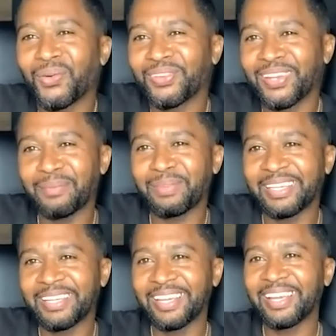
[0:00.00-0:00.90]
you know what I
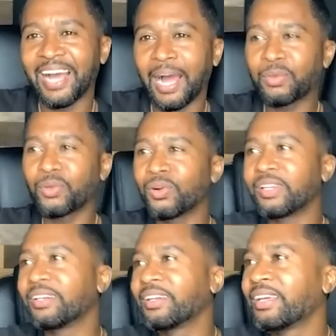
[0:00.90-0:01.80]
mean?
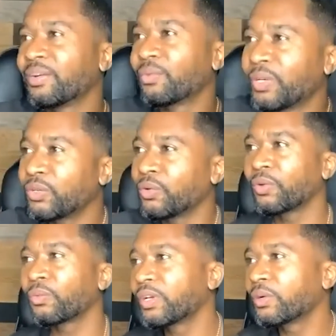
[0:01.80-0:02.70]
We
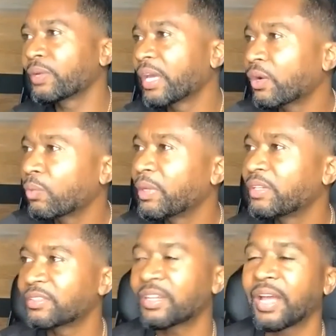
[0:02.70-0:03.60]
doing real ghetto
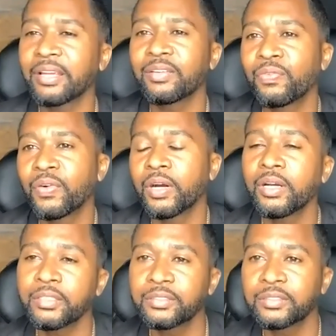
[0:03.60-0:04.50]
business. Like,
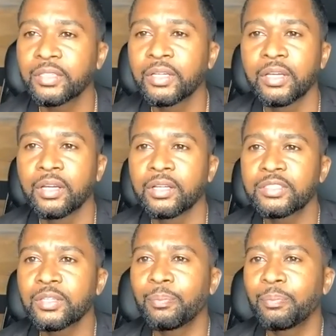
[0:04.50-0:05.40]
for us
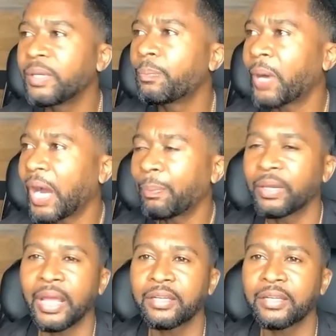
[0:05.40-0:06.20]
to be popping at